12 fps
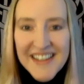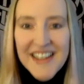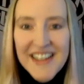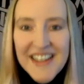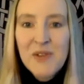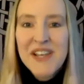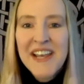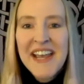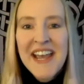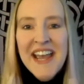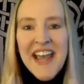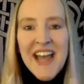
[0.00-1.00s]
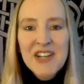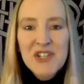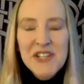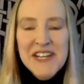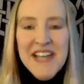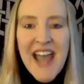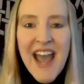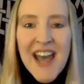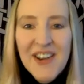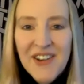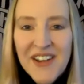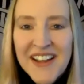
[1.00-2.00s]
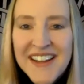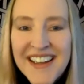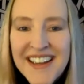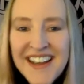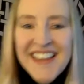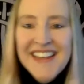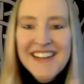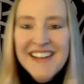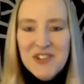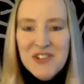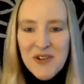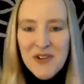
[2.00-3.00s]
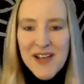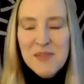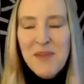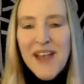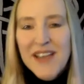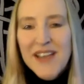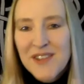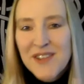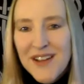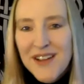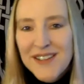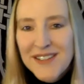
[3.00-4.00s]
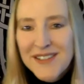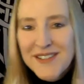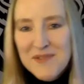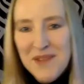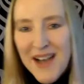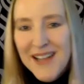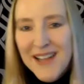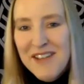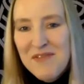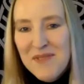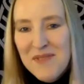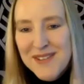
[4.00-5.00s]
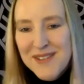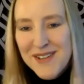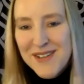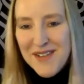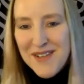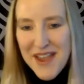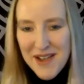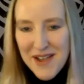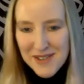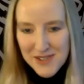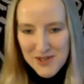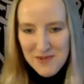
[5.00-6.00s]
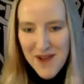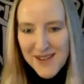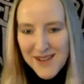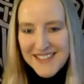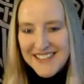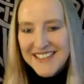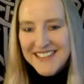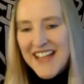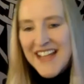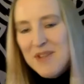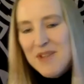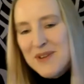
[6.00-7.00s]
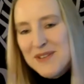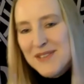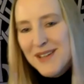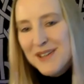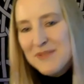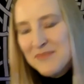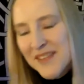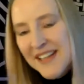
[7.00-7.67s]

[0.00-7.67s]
It was actually cattle that had trespassed onto this wildlife reserve and they had surrounded the camper. So